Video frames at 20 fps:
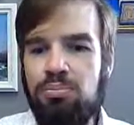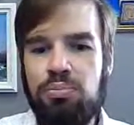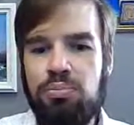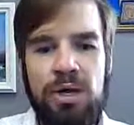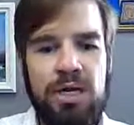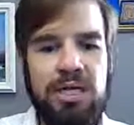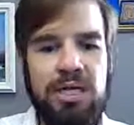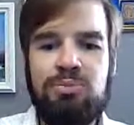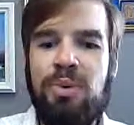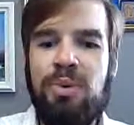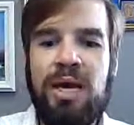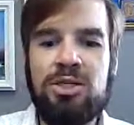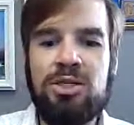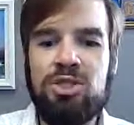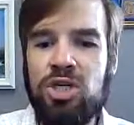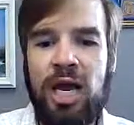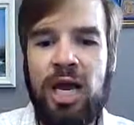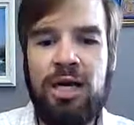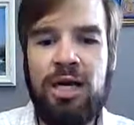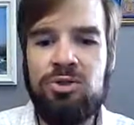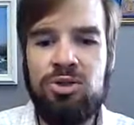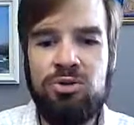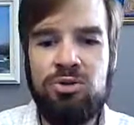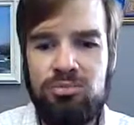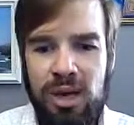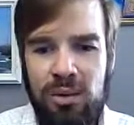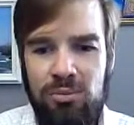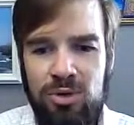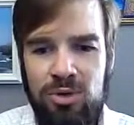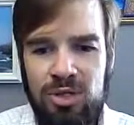brings back childhood
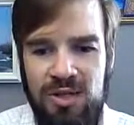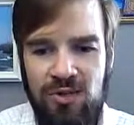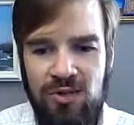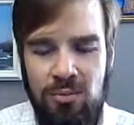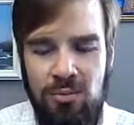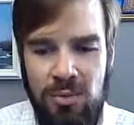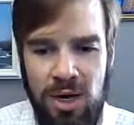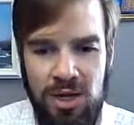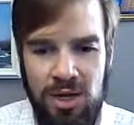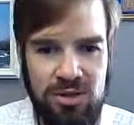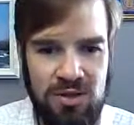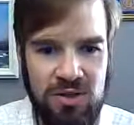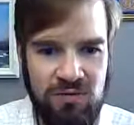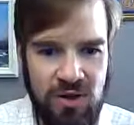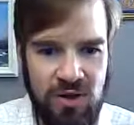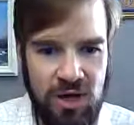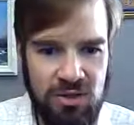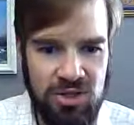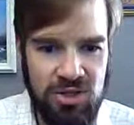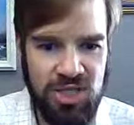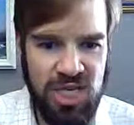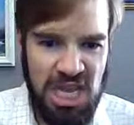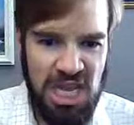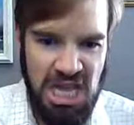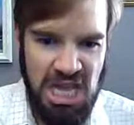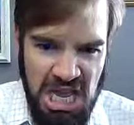memories of our mothers and fathers saying,